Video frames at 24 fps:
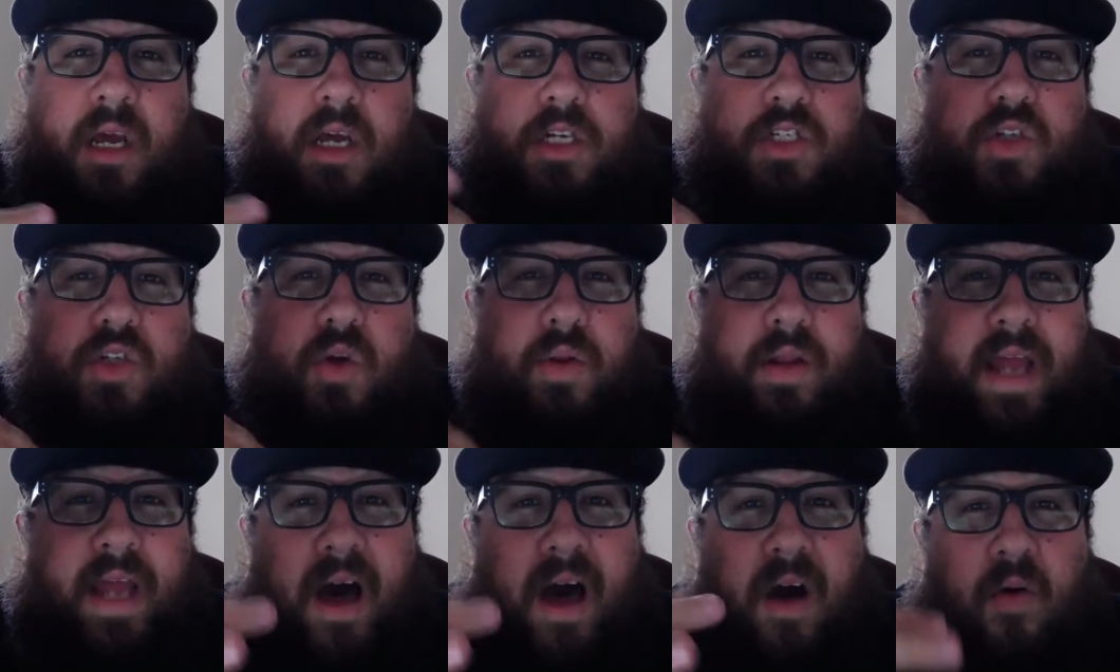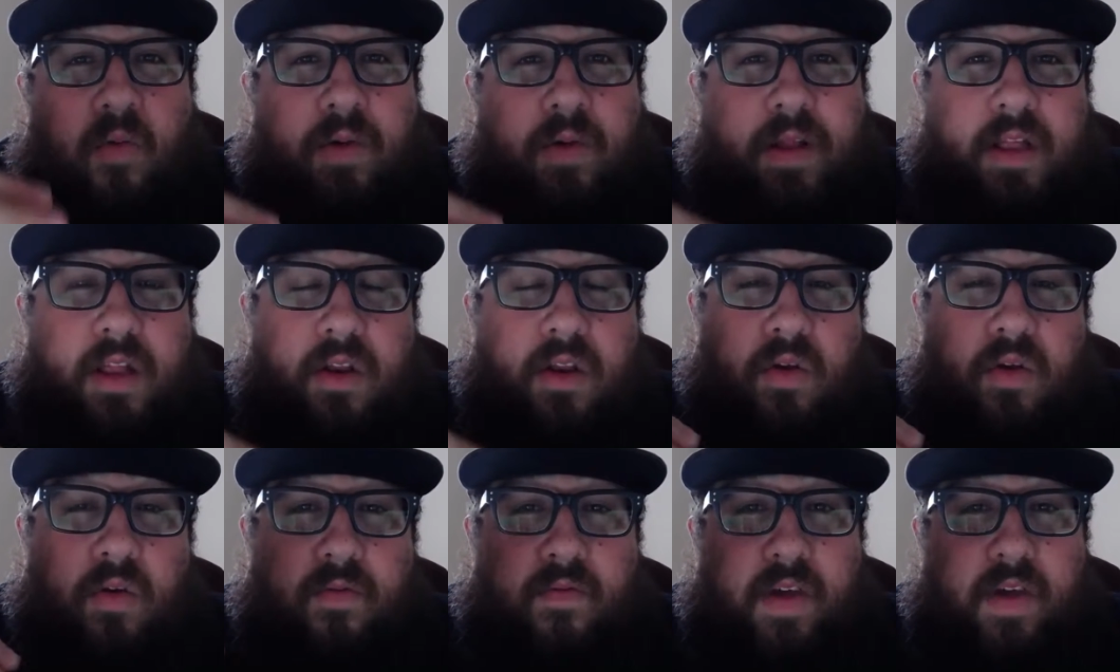So now with the
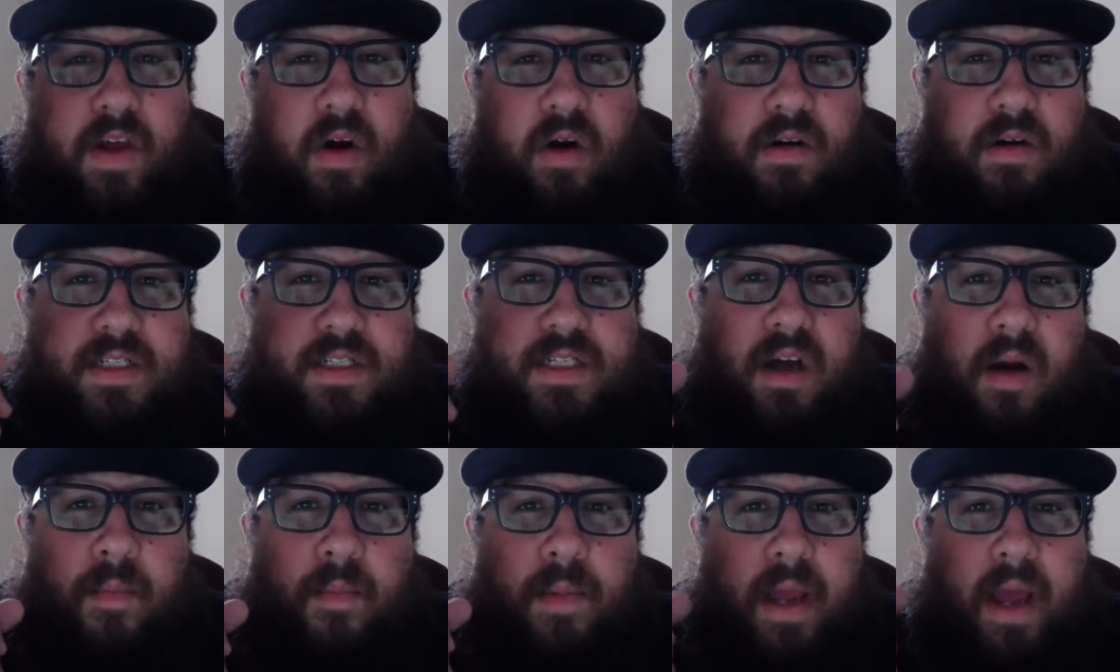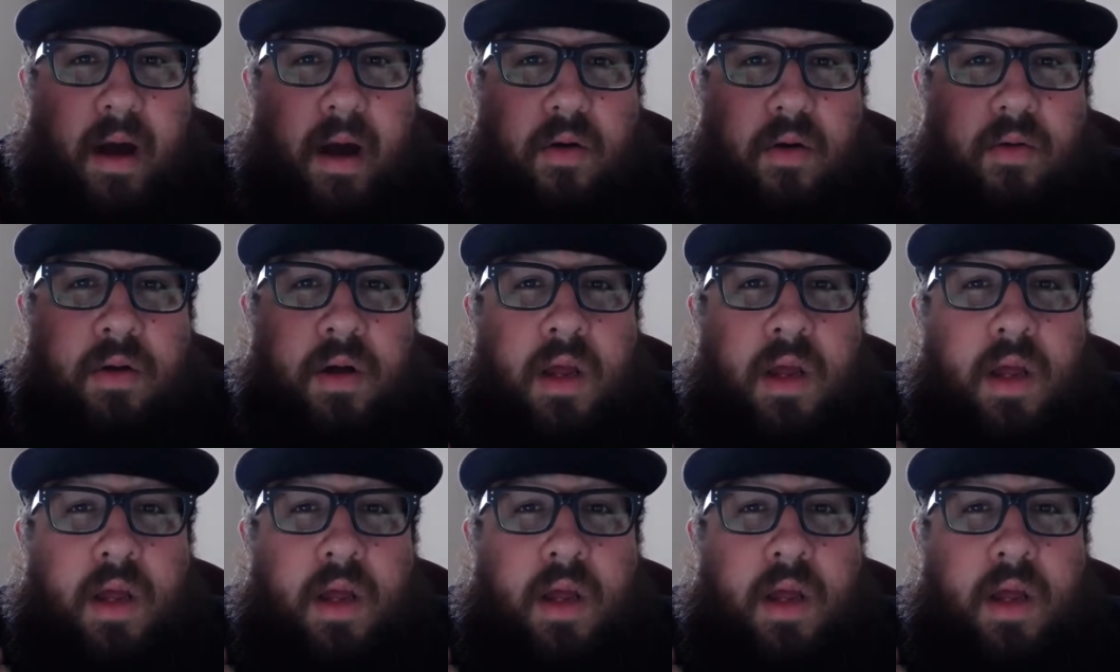new VRs coming out,